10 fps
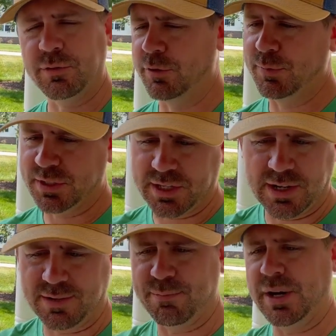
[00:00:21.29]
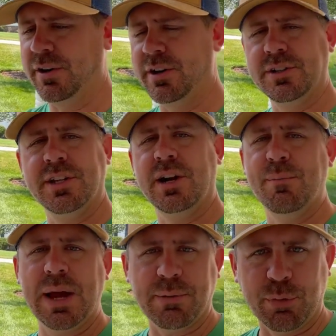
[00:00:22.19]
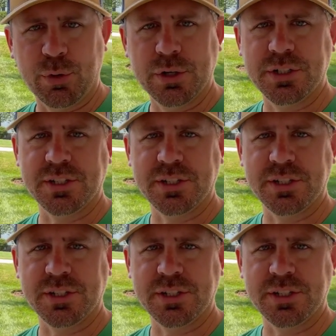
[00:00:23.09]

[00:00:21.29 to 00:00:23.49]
We've been setting up barriers in our back porch